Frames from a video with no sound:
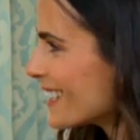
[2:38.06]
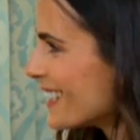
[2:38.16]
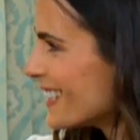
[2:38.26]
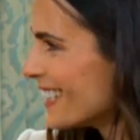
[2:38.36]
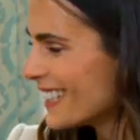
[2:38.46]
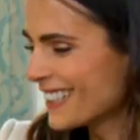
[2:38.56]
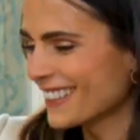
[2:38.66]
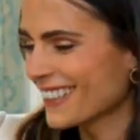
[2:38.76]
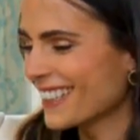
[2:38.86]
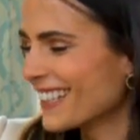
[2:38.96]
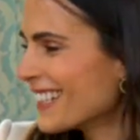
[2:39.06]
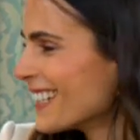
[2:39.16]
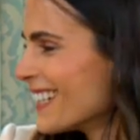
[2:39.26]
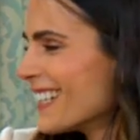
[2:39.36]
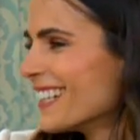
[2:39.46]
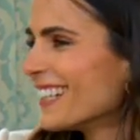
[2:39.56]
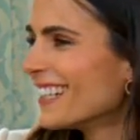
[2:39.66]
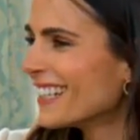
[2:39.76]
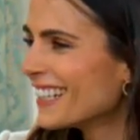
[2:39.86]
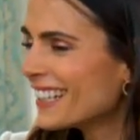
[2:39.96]

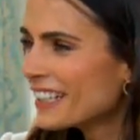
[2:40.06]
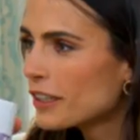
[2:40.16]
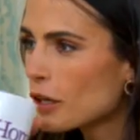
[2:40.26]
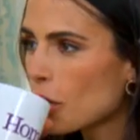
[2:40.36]
(silent)